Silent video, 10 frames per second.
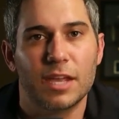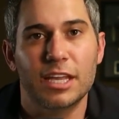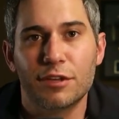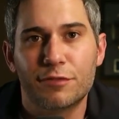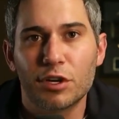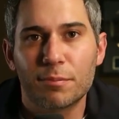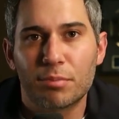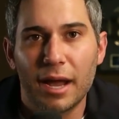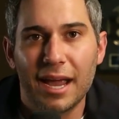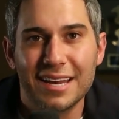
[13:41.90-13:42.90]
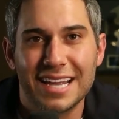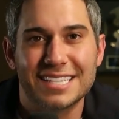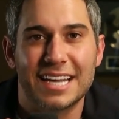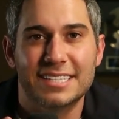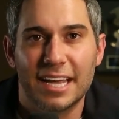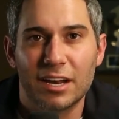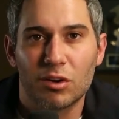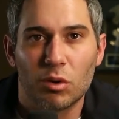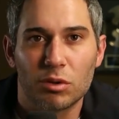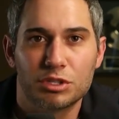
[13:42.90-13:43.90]
And if your brand is
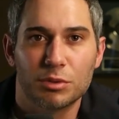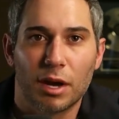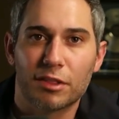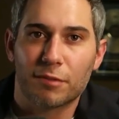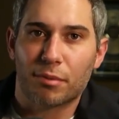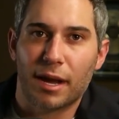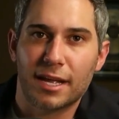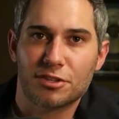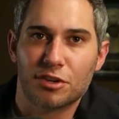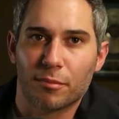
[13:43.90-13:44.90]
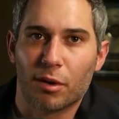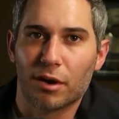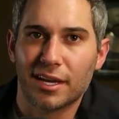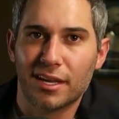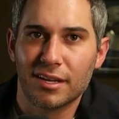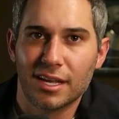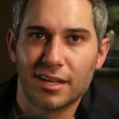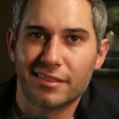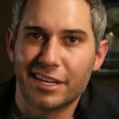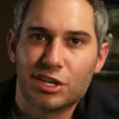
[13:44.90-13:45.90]
identical to other brands in your market,
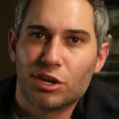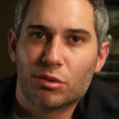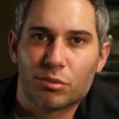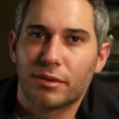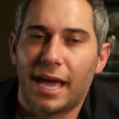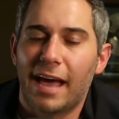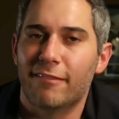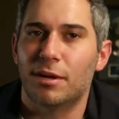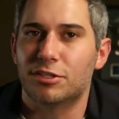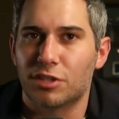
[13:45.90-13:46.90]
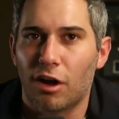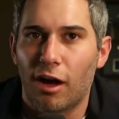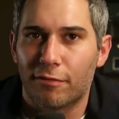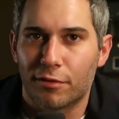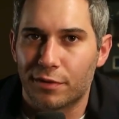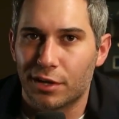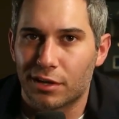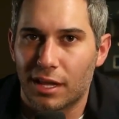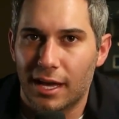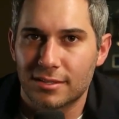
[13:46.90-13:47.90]
then you don't really have much to offer for your
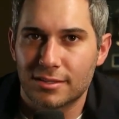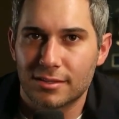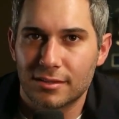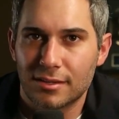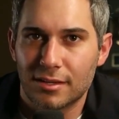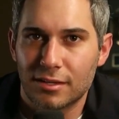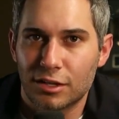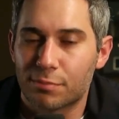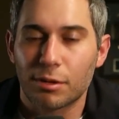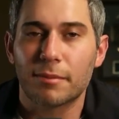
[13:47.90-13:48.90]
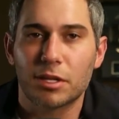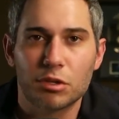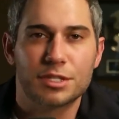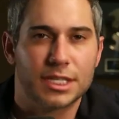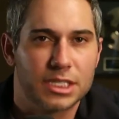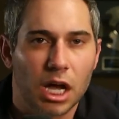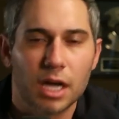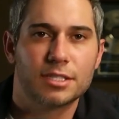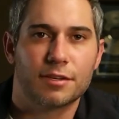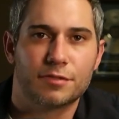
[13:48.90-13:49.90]
clients. You're probably losing
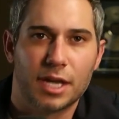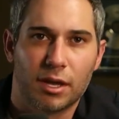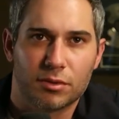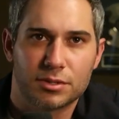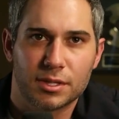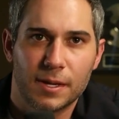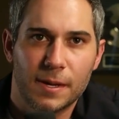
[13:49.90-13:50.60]
tons of sales.